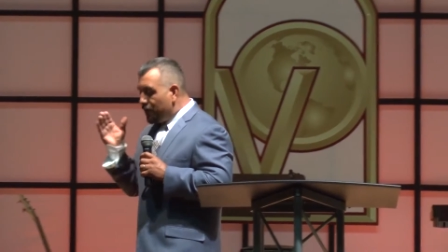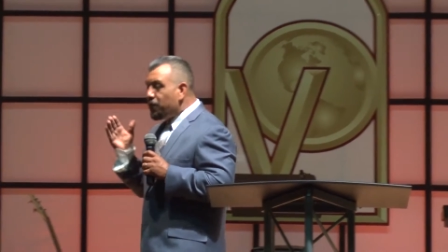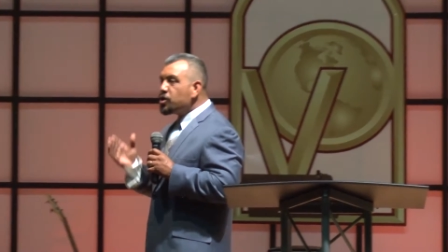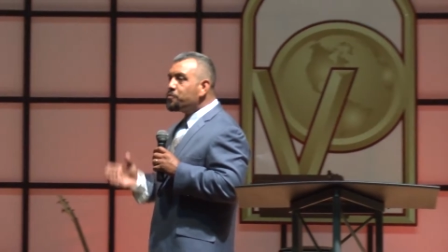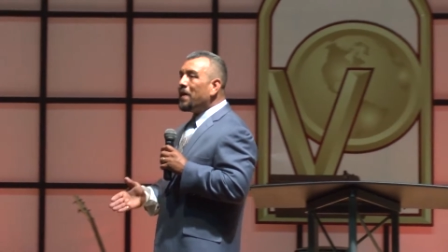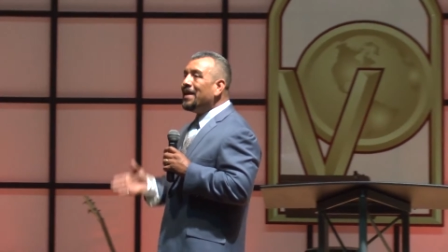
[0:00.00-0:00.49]
if
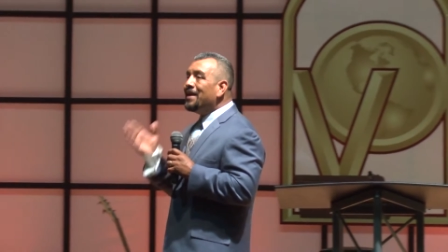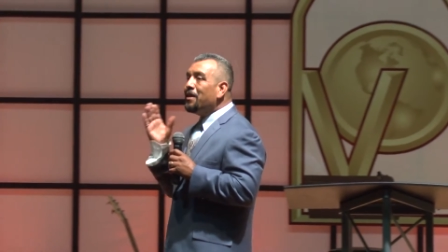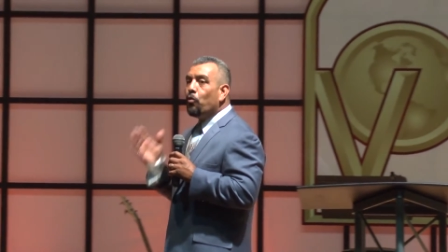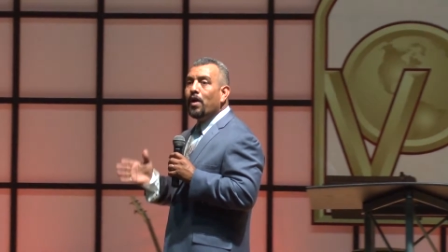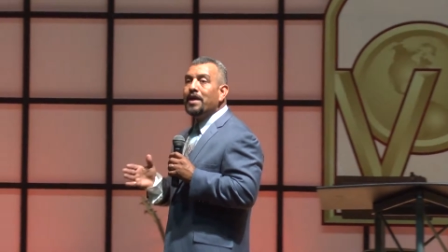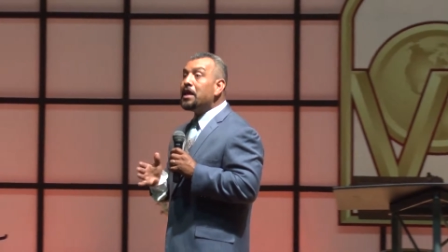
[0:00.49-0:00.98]
you spend it
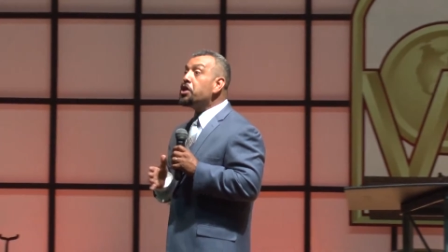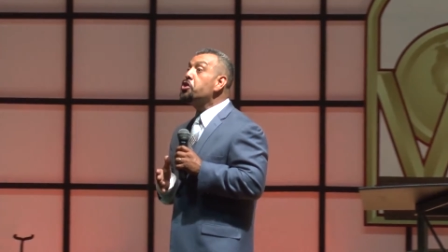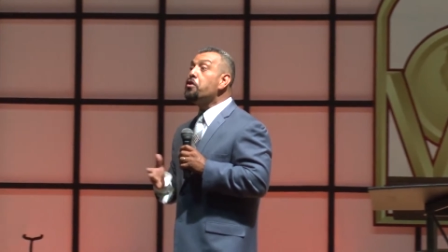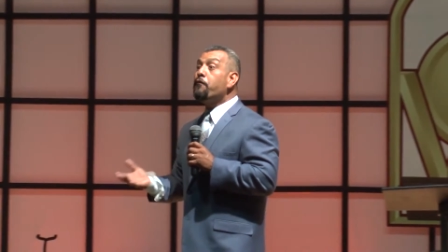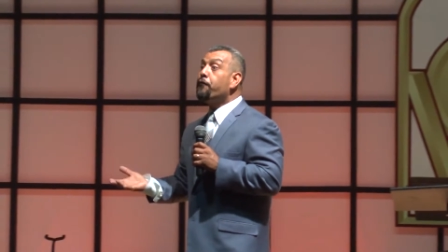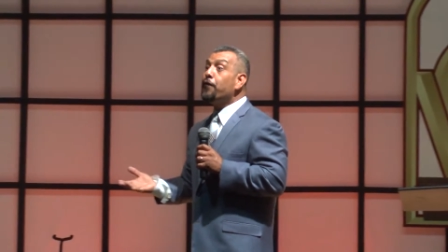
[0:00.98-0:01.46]
the way that
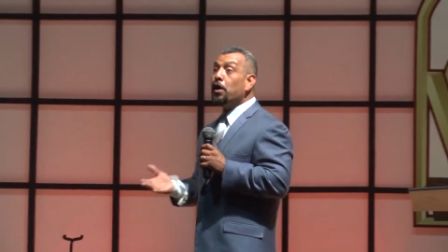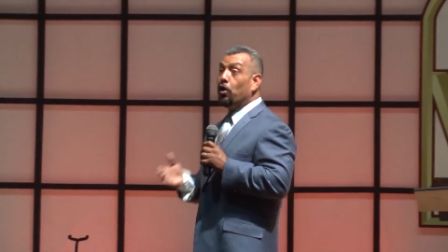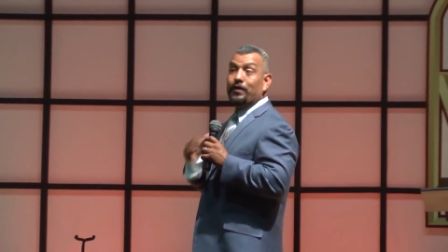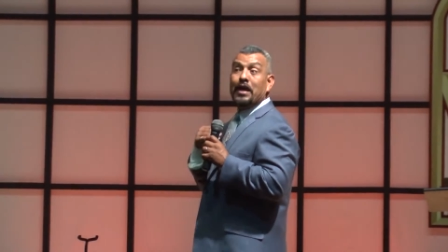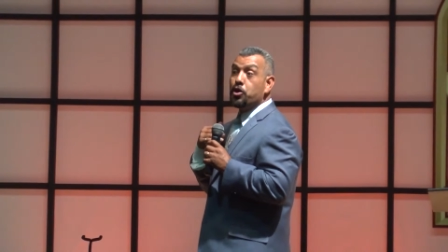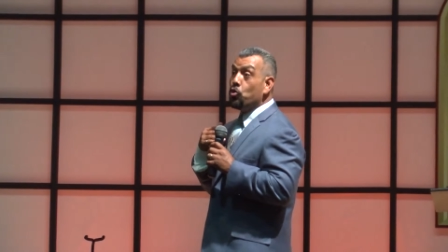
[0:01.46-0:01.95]
you
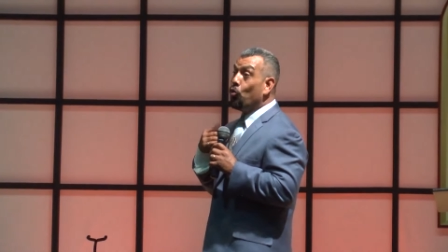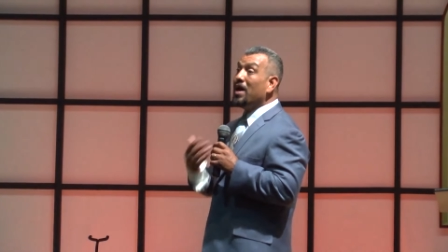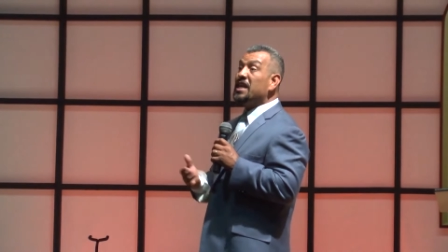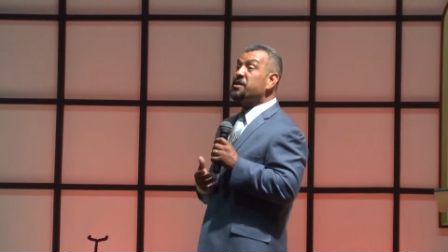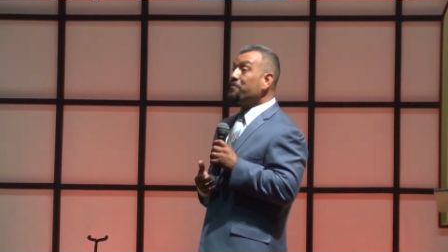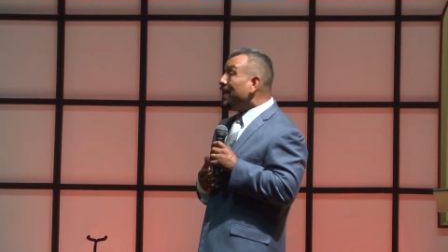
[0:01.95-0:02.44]
feel that you
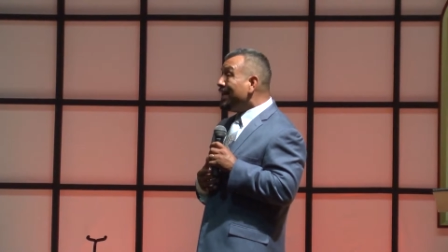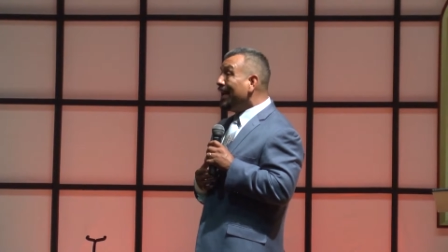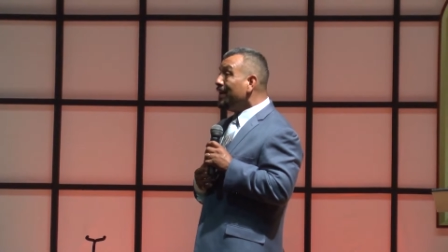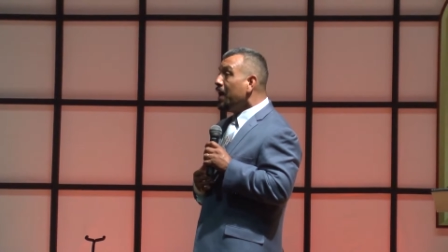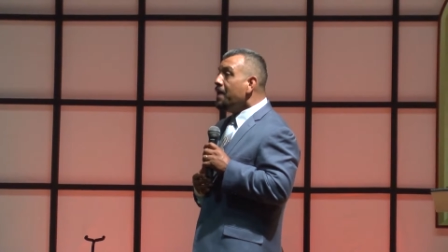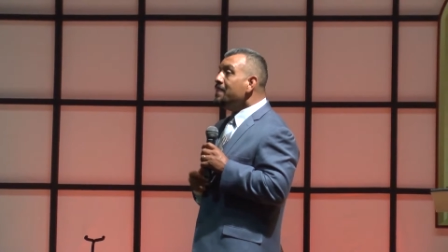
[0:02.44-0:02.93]
want to spend
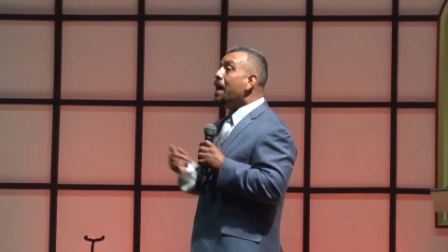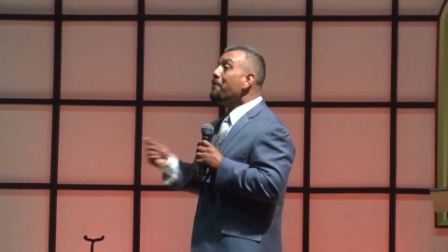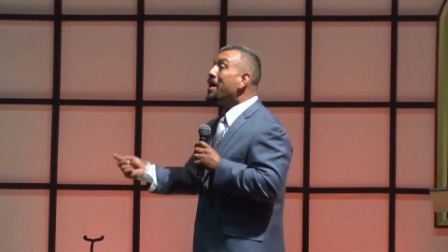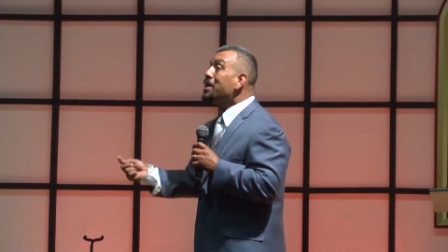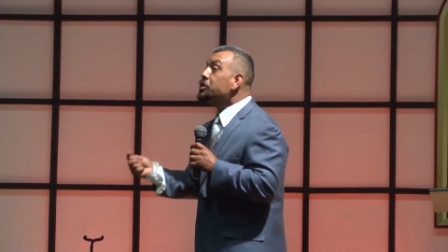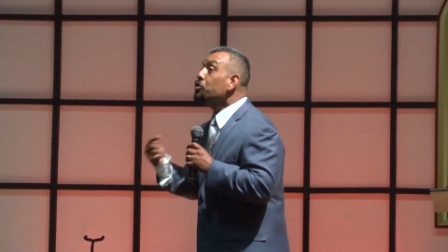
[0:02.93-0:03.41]
it, that
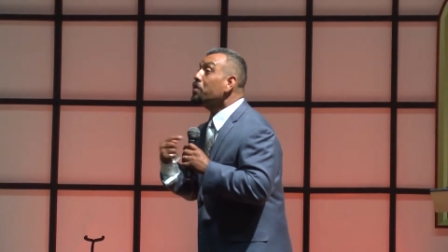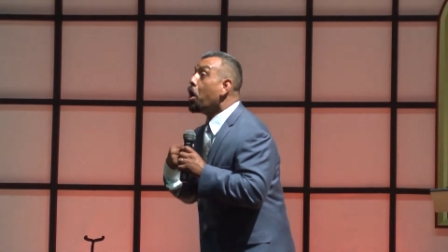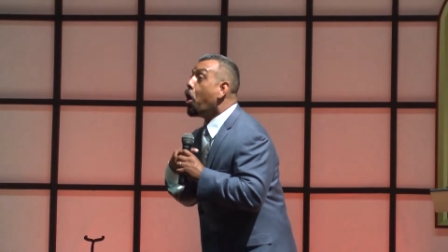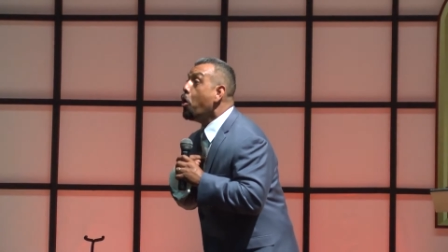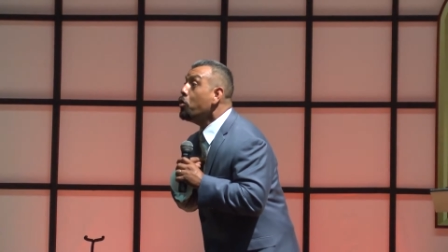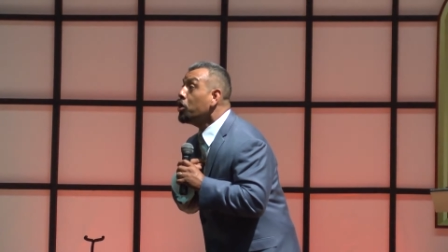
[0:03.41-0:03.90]
makes you the
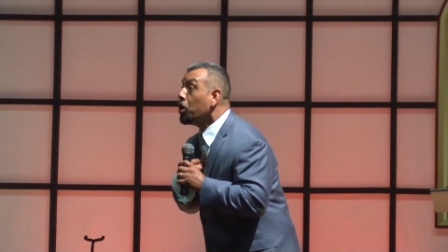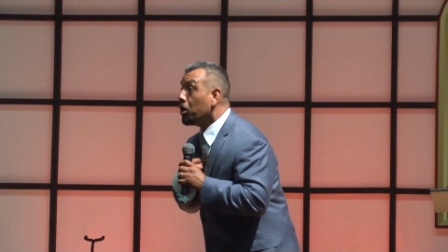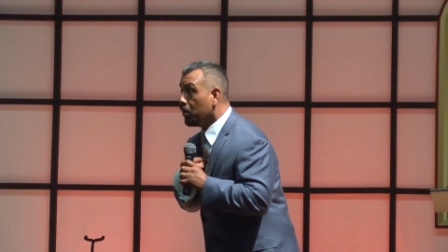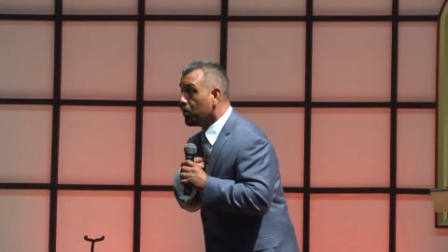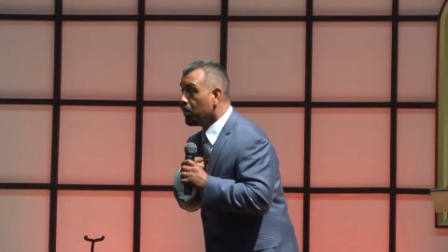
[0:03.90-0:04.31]
owner.